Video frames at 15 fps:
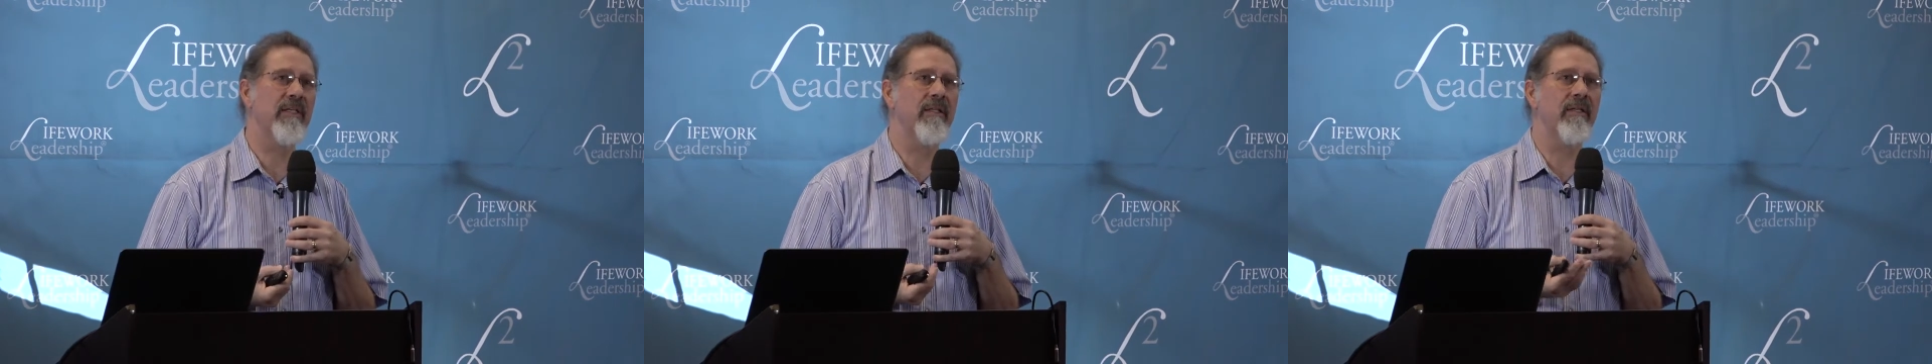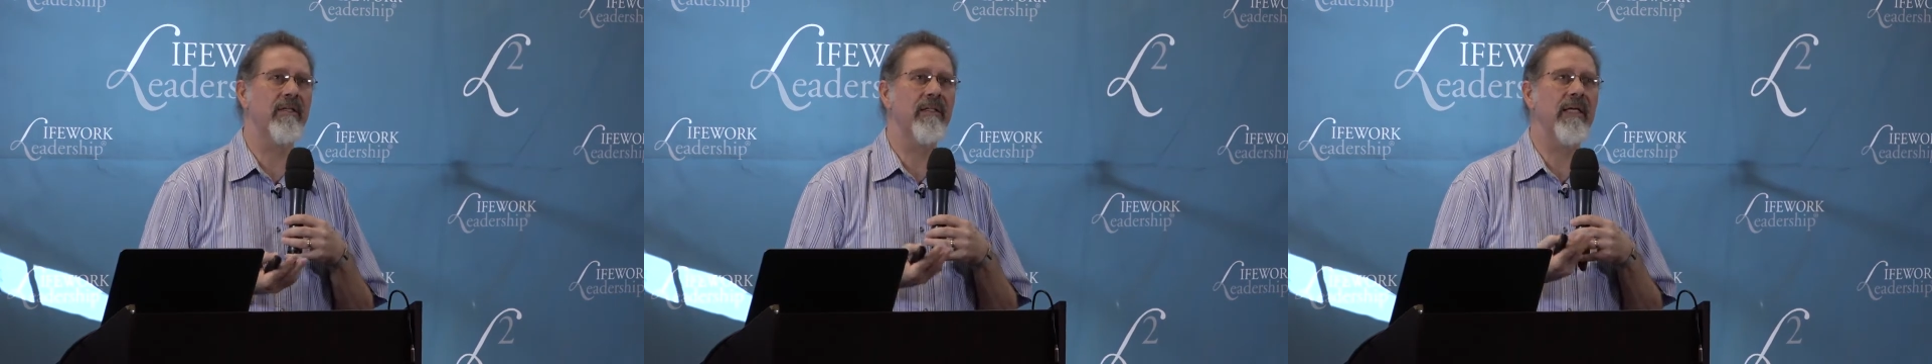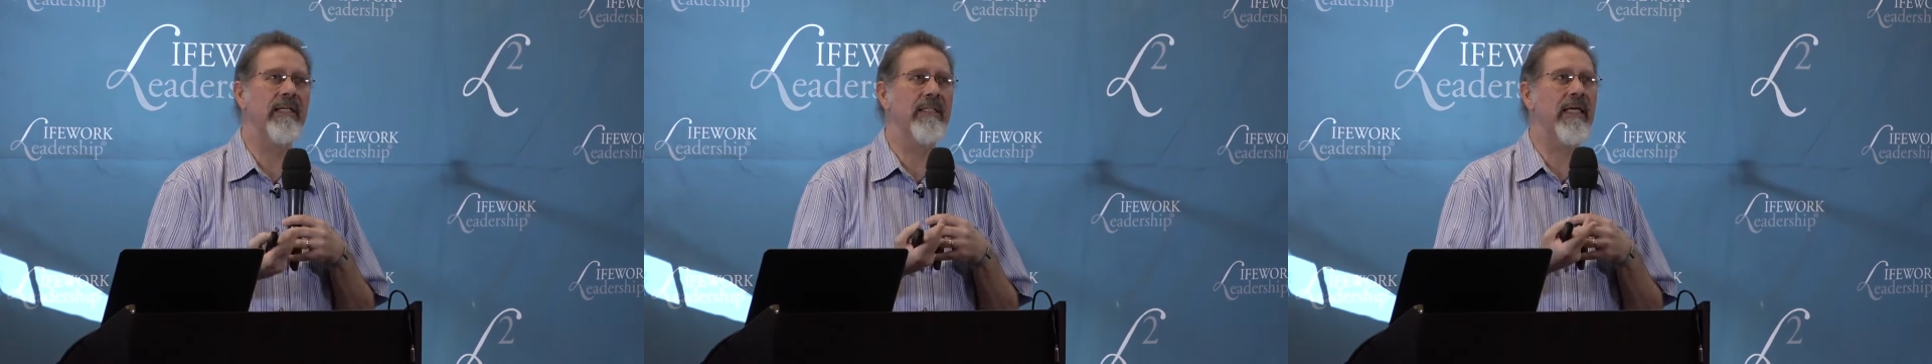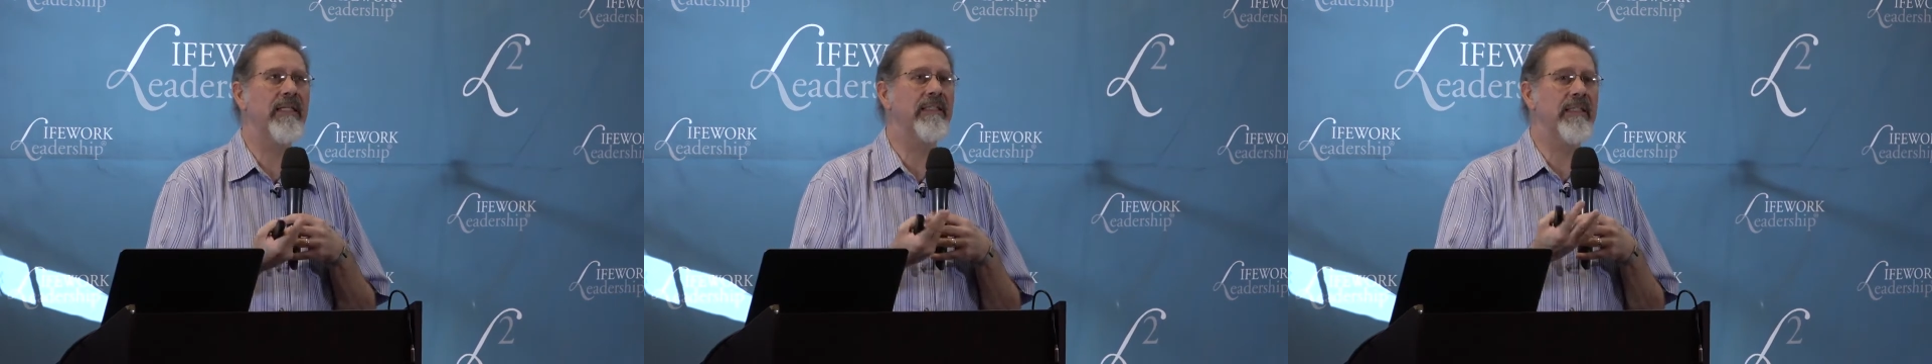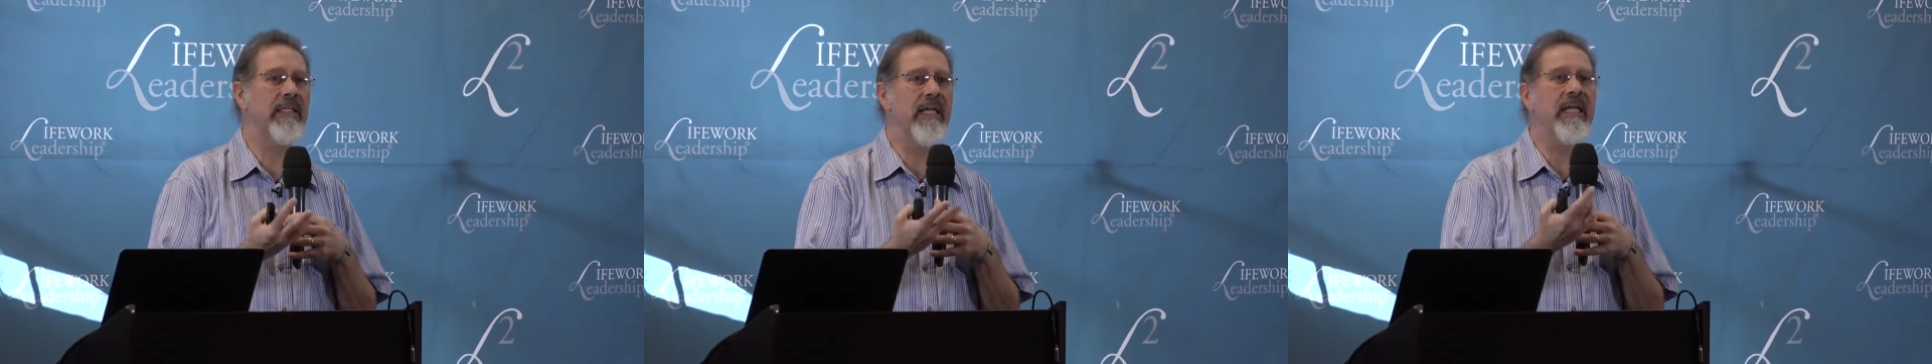that
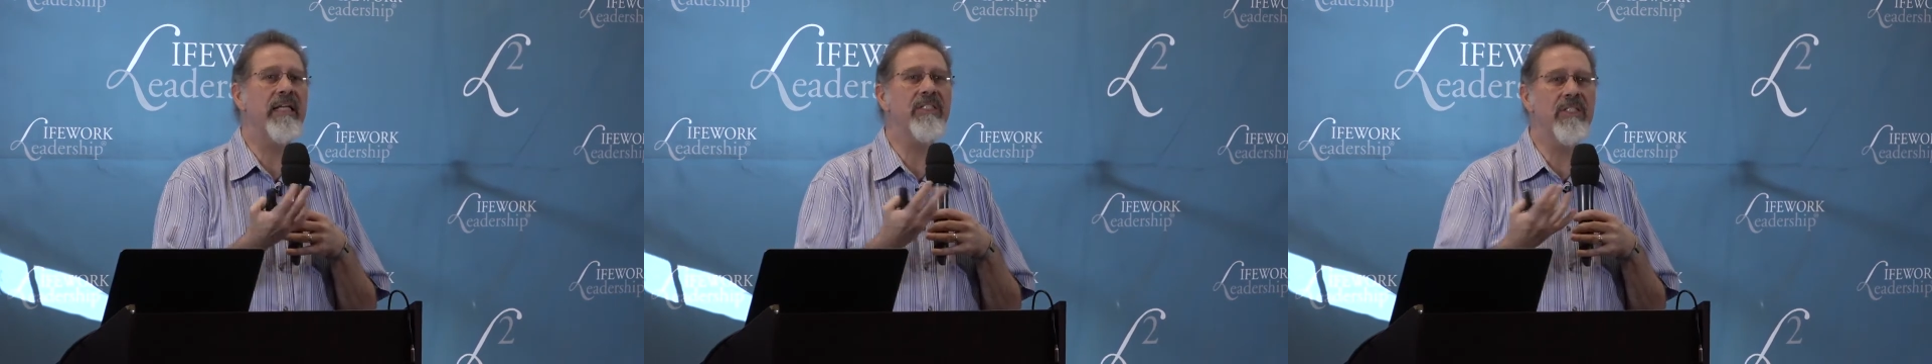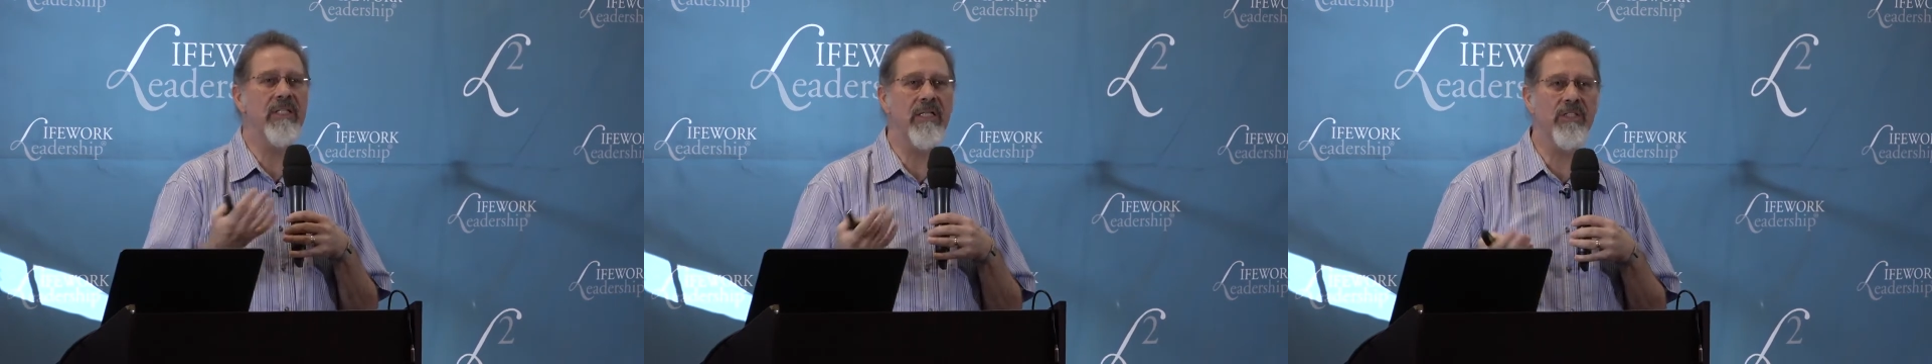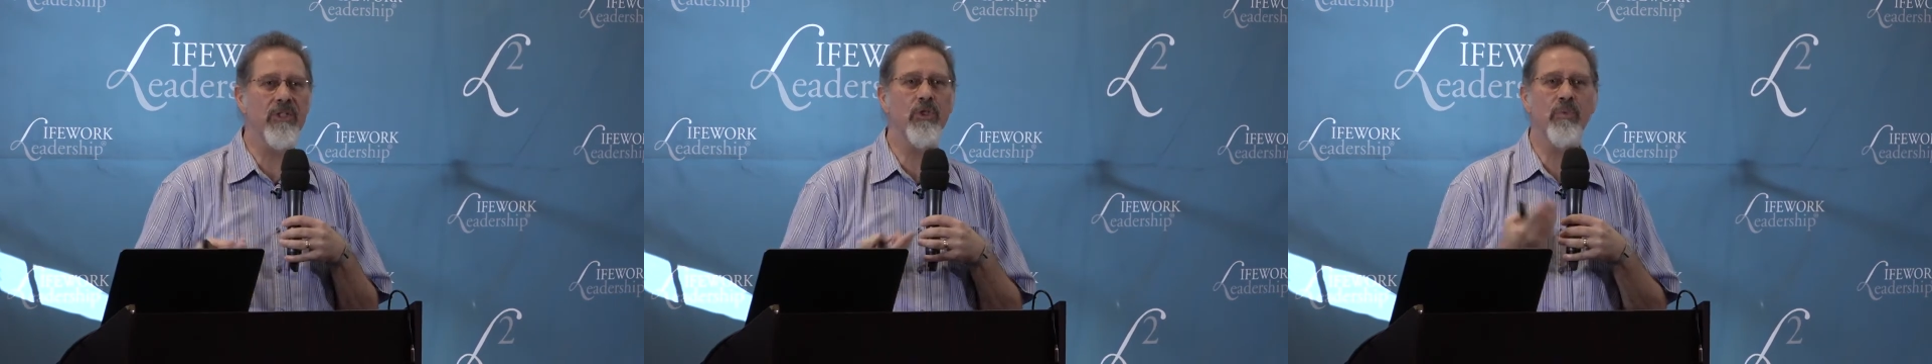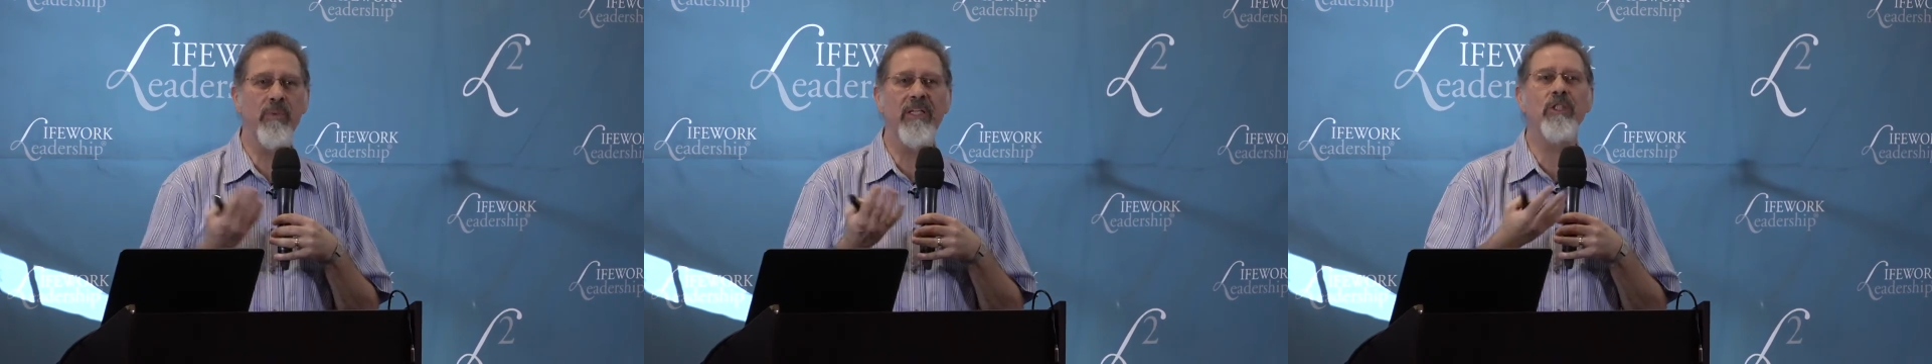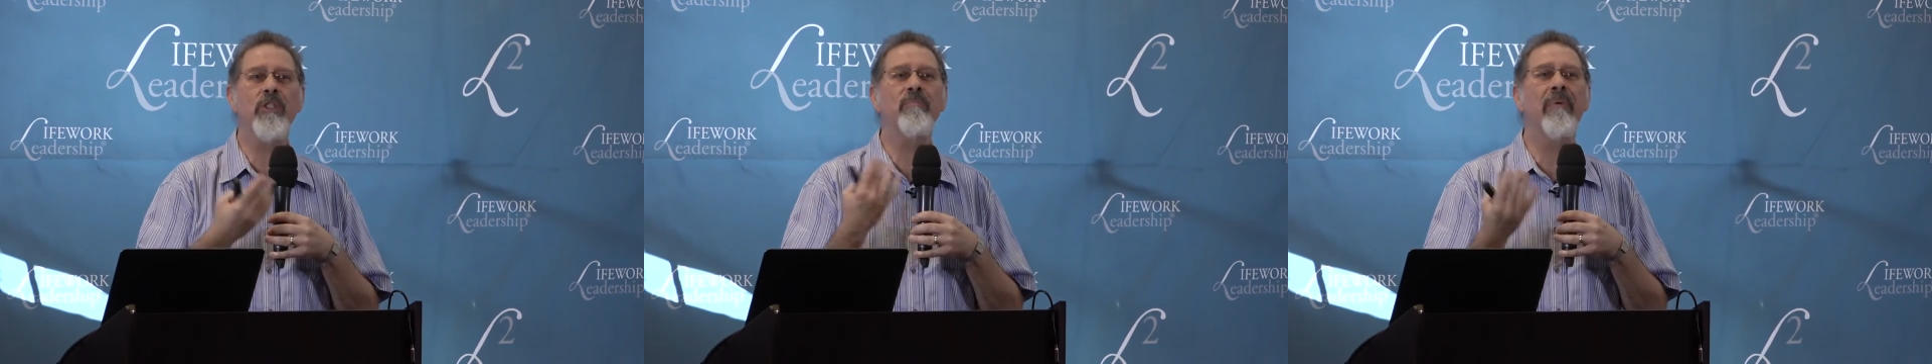is the easiest to
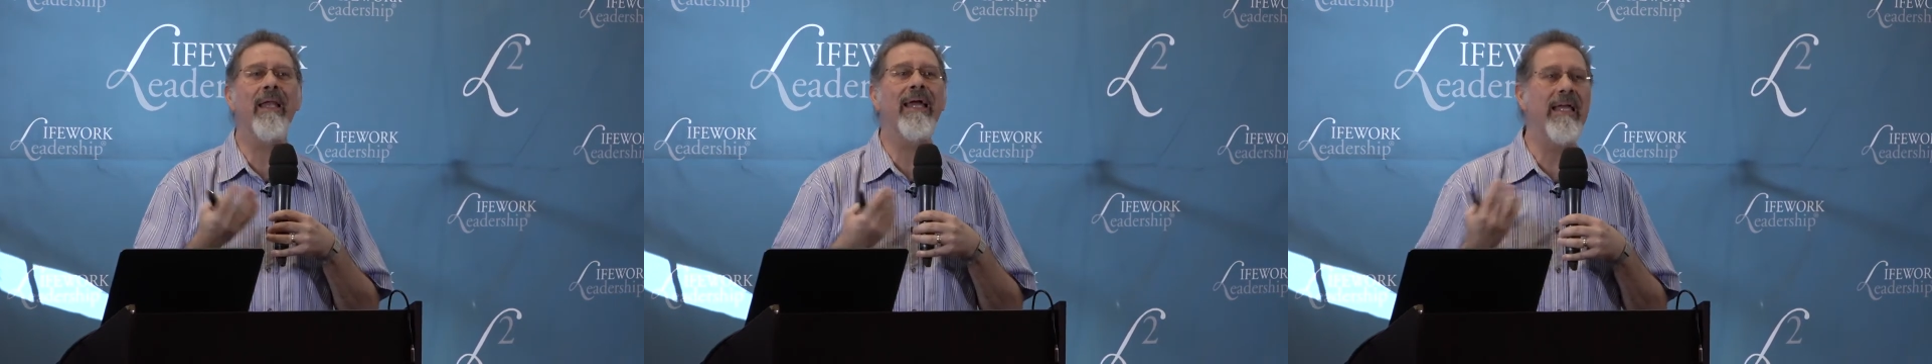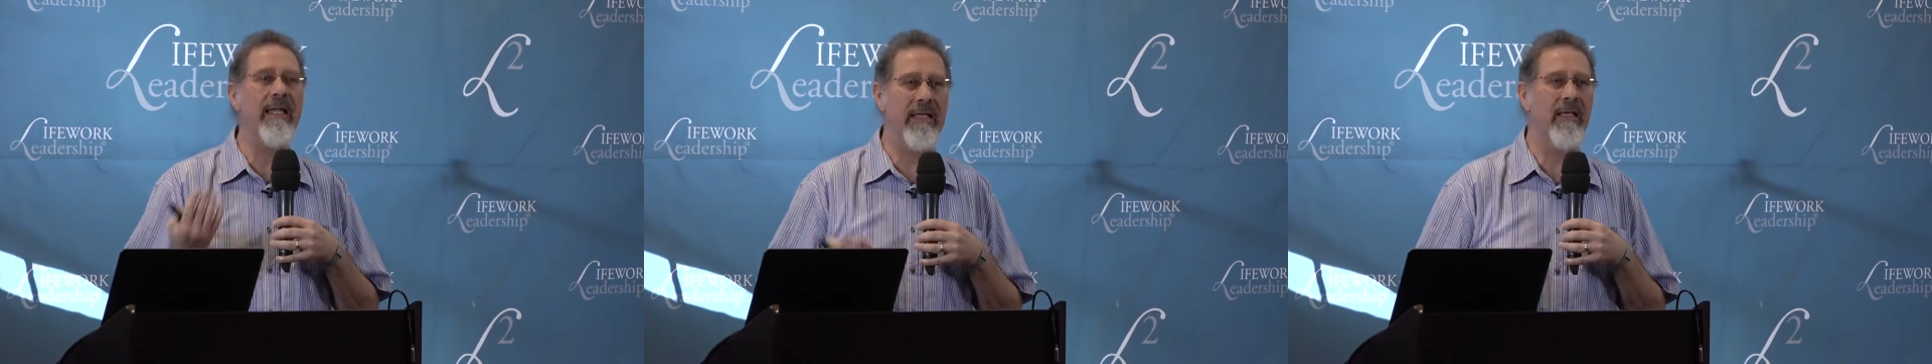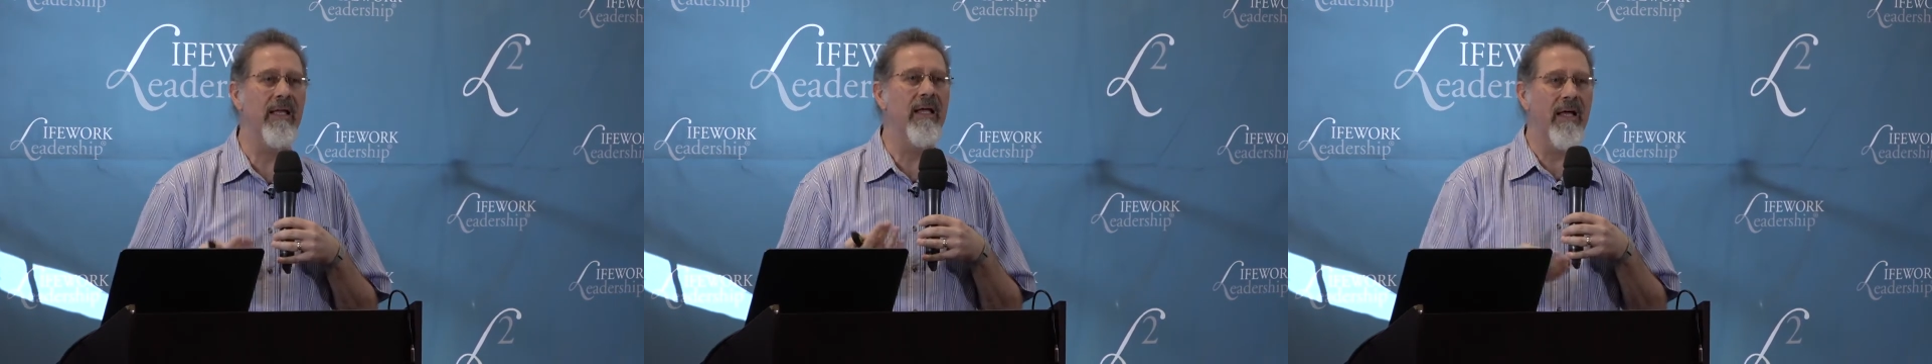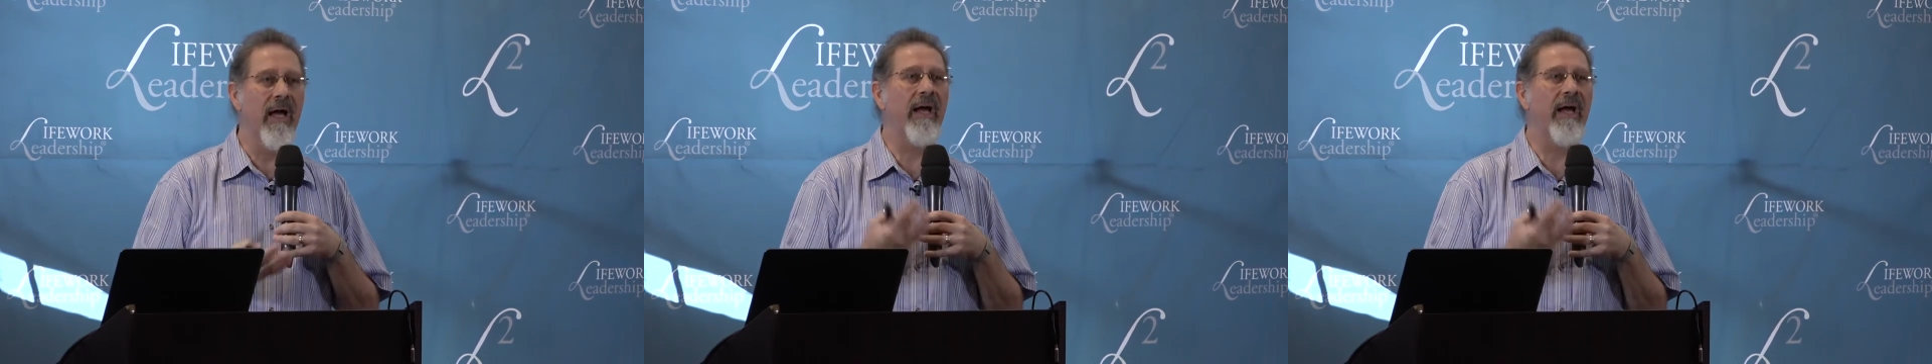explain